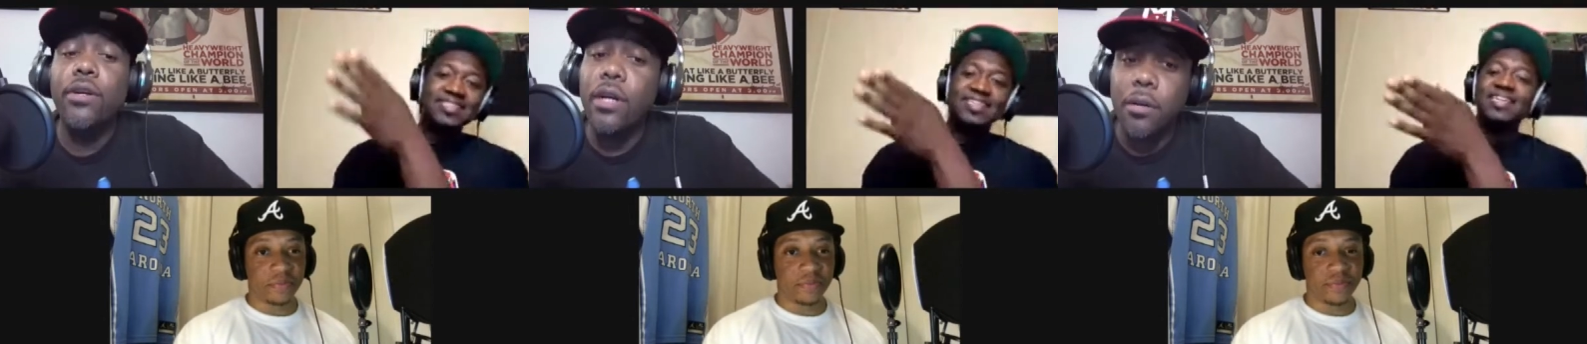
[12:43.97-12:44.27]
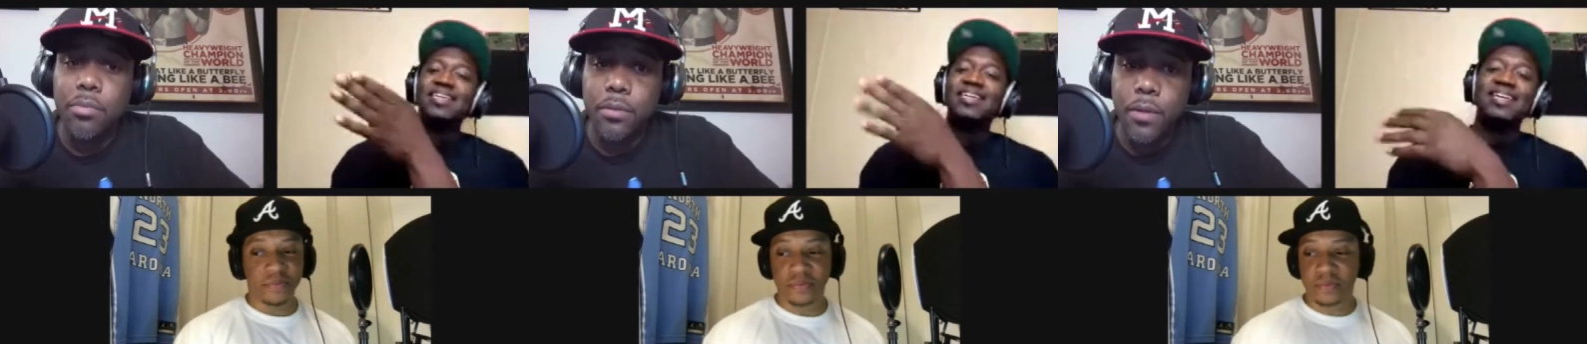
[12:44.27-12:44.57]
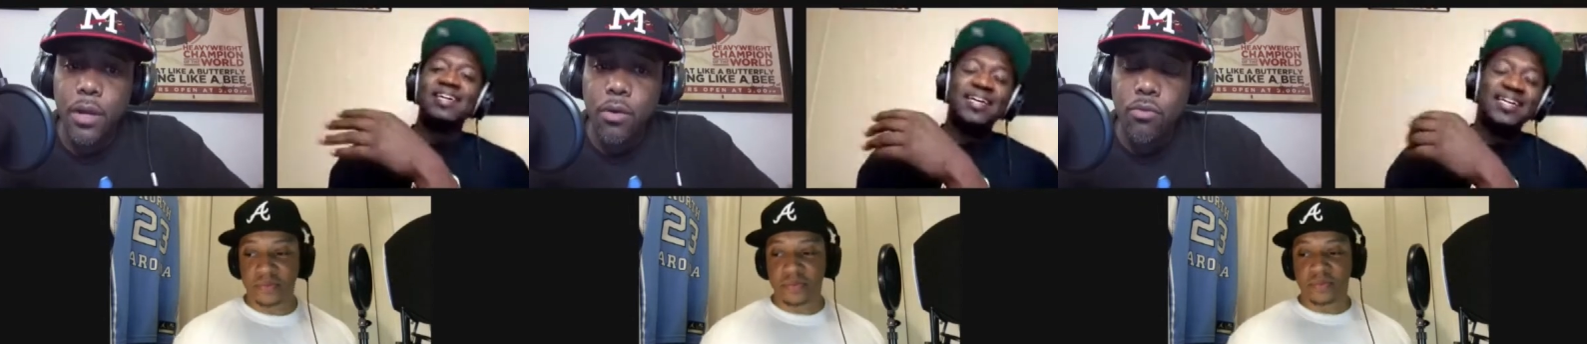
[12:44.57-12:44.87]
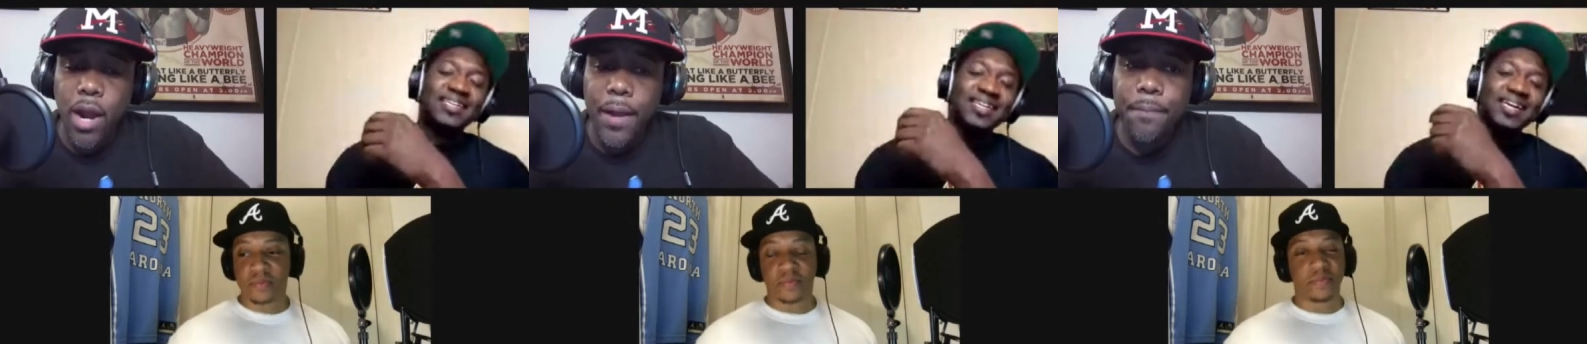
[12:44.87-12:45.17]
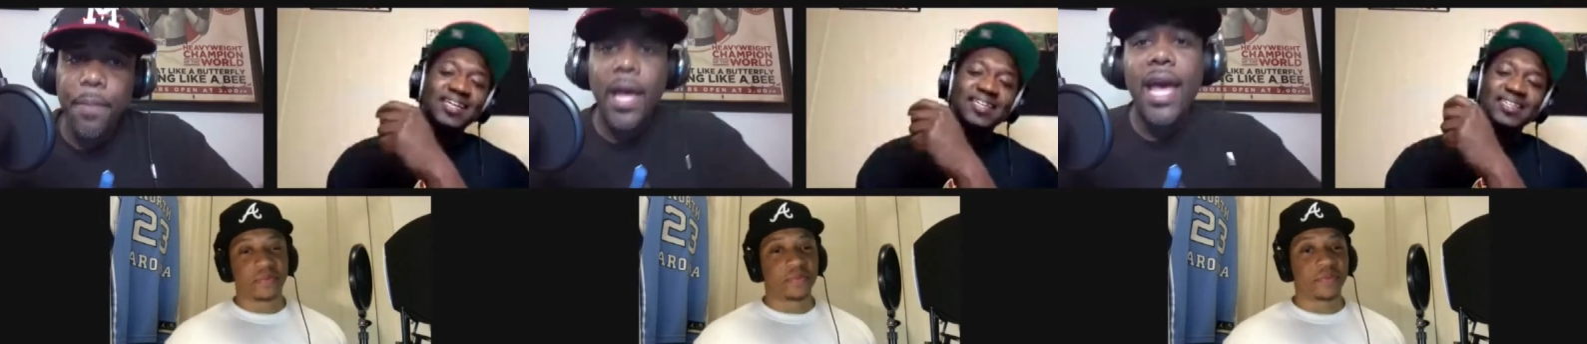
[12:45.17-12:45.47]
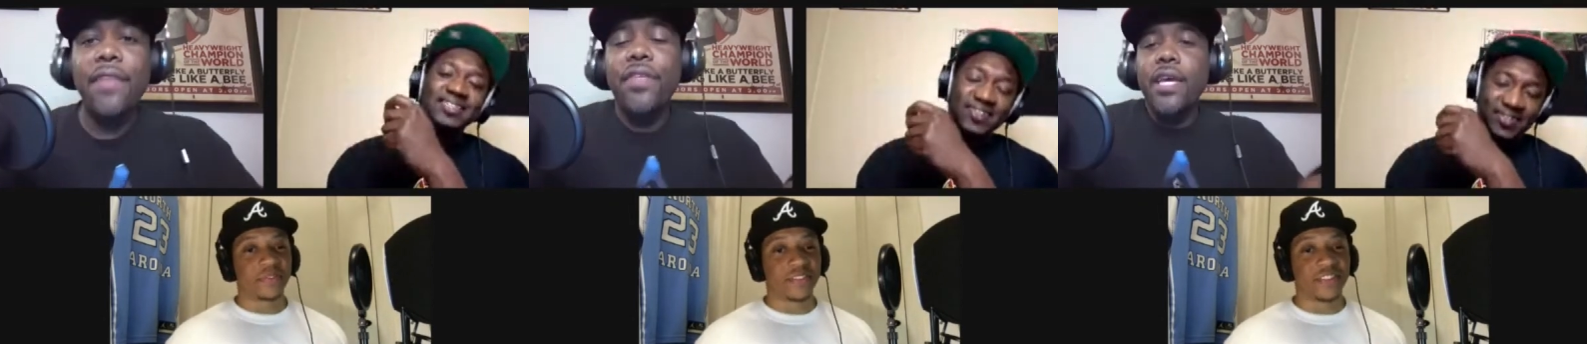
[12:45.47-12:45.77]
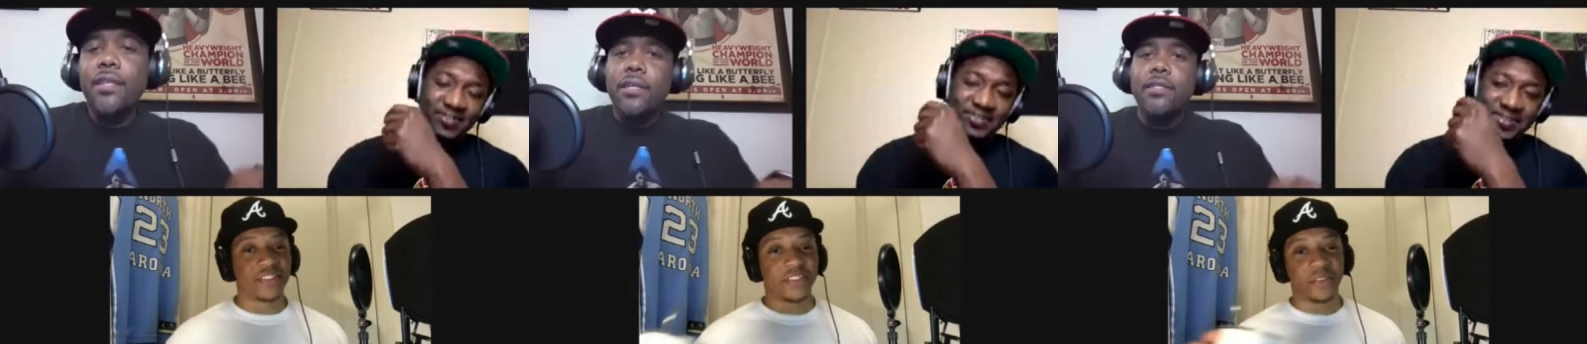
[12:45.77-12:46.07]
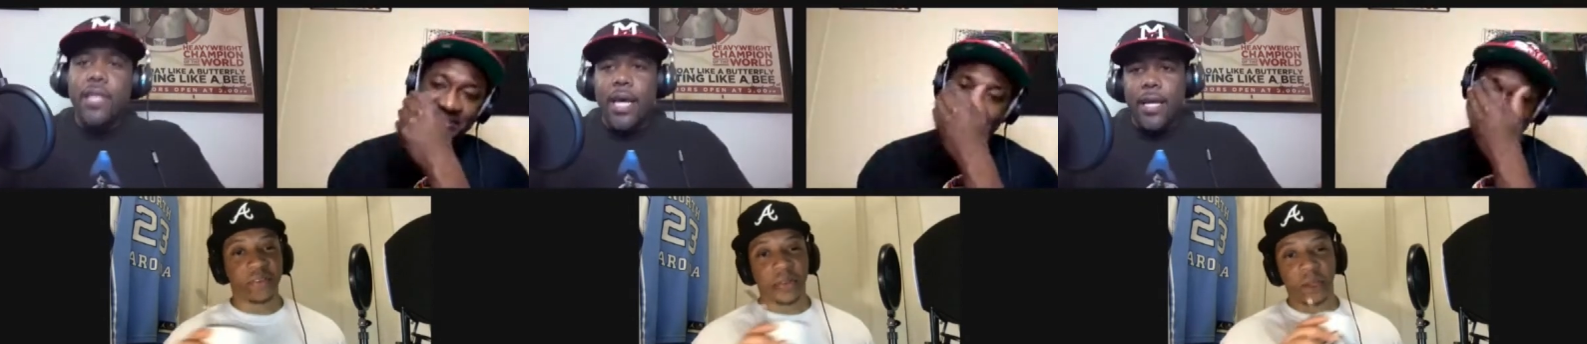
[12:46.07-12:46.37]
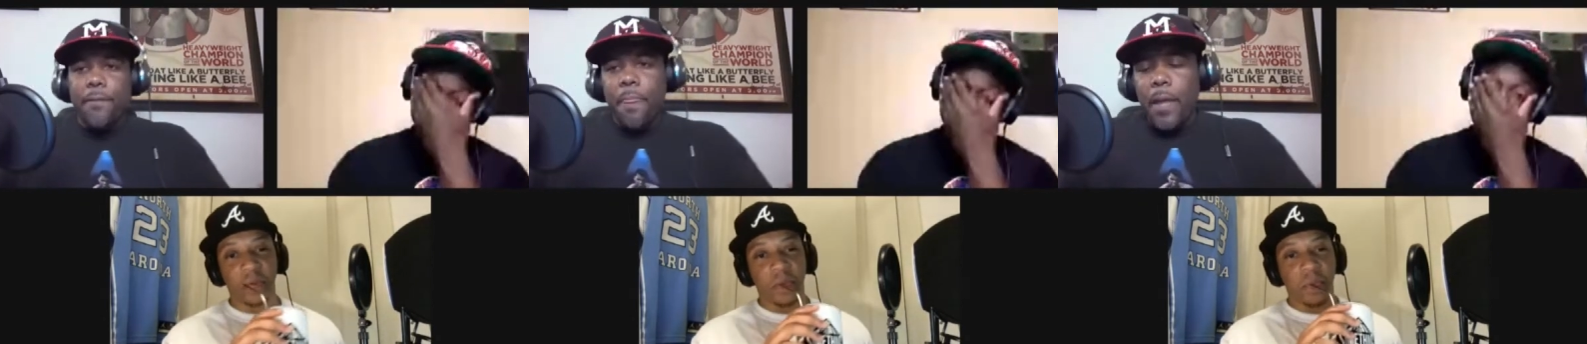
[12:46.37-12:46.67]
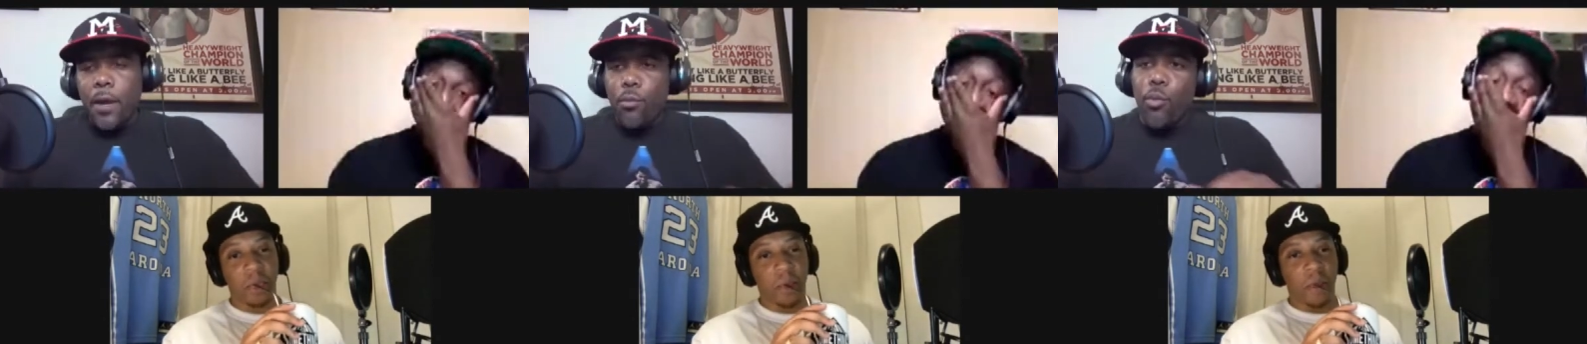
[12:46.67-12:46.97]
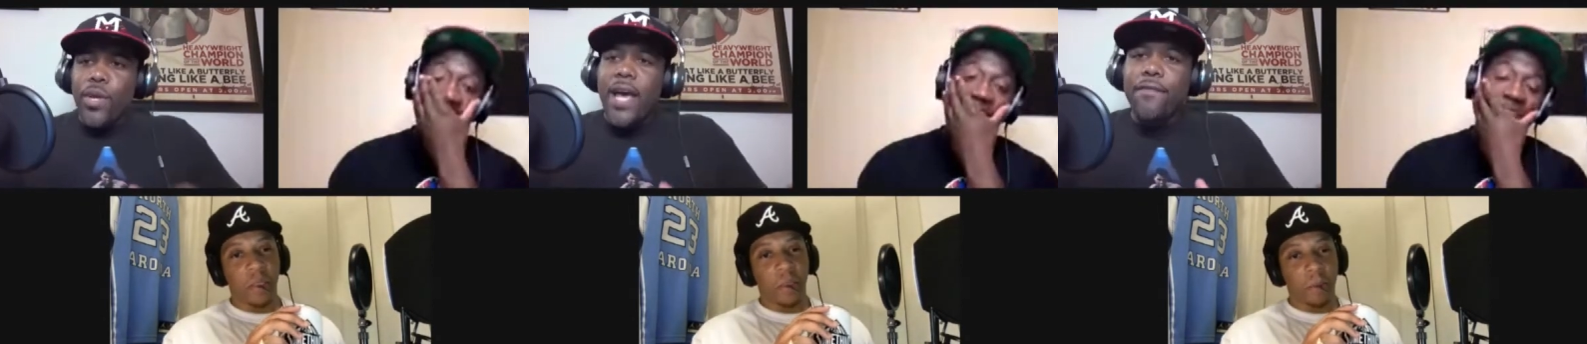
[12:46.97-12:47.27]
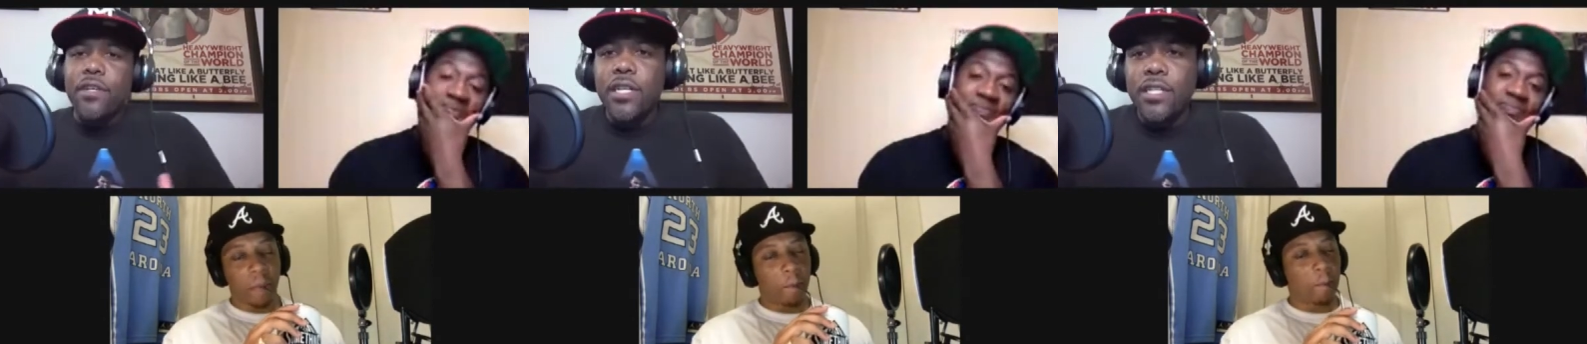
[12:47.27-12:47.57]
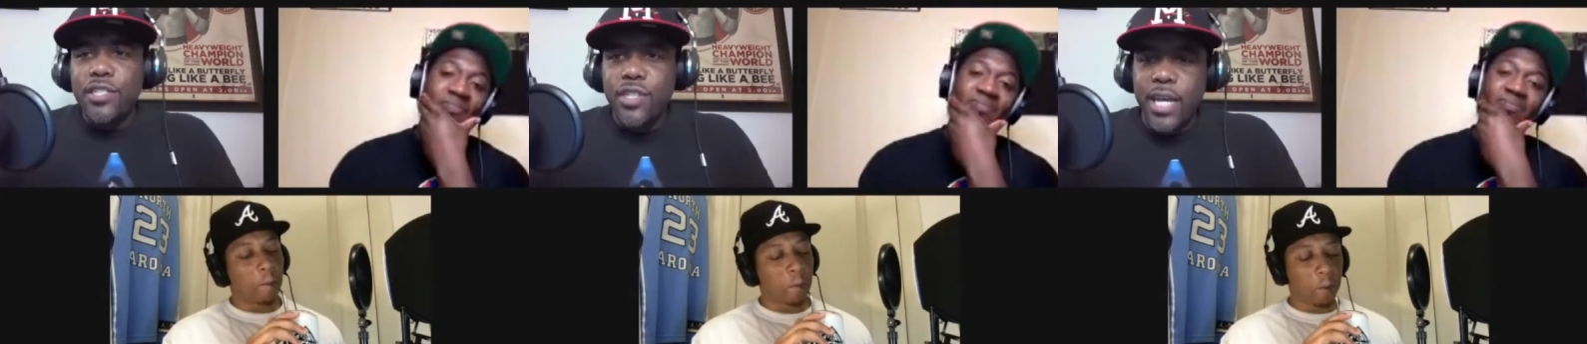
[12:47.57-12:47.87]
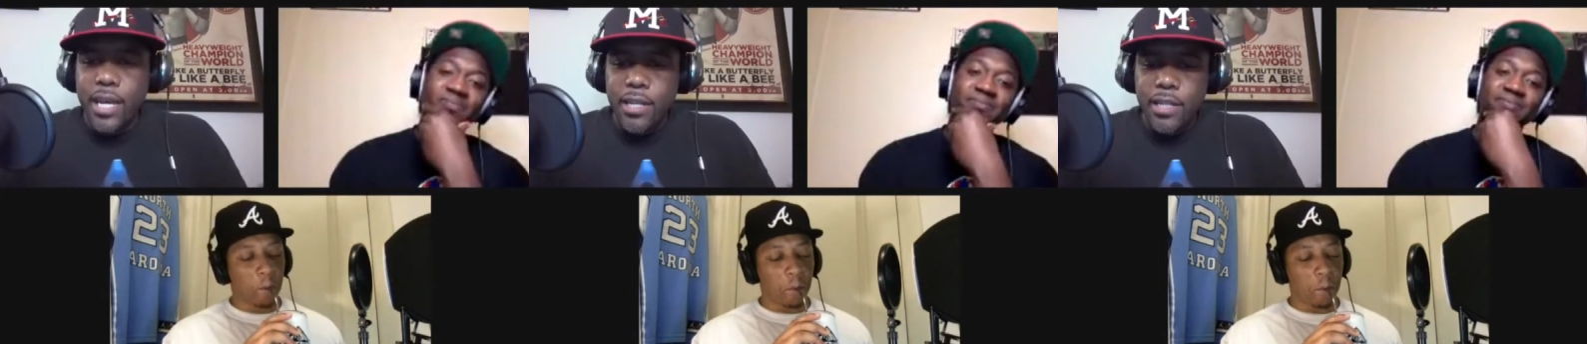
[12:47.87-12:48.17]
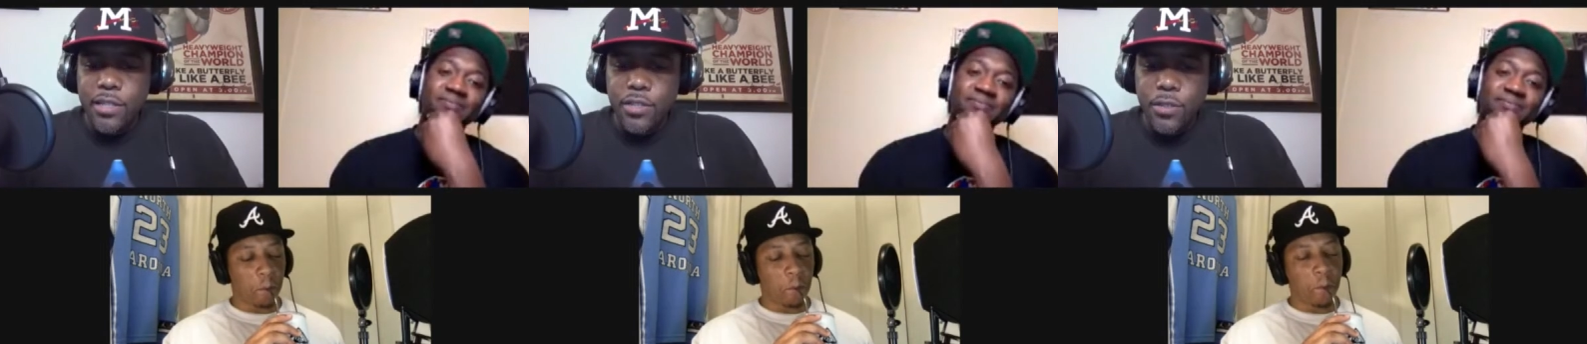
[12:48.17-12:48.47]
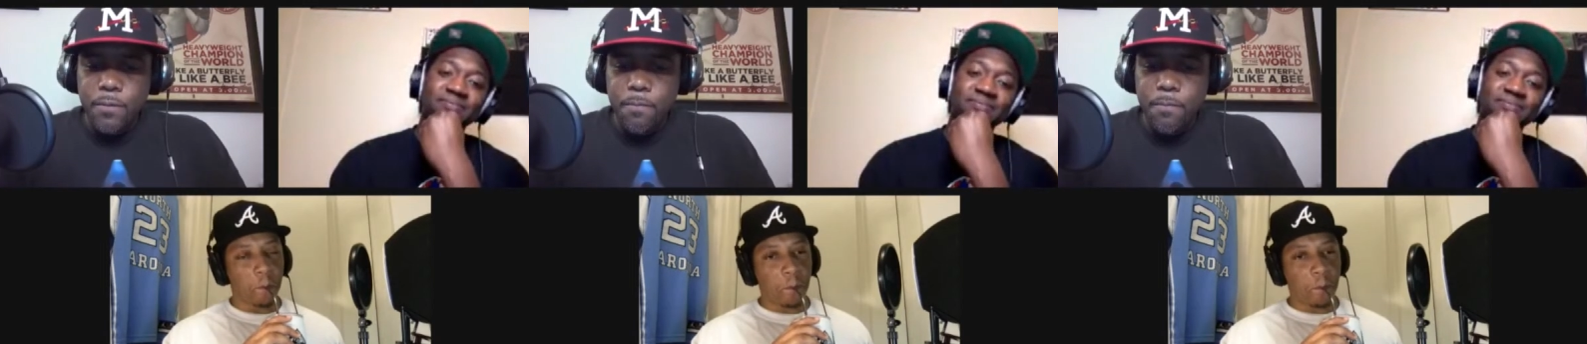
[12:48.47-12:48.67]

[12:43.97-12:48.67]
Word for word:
Speaker 1: up right? At the end of the day, what we have to understand is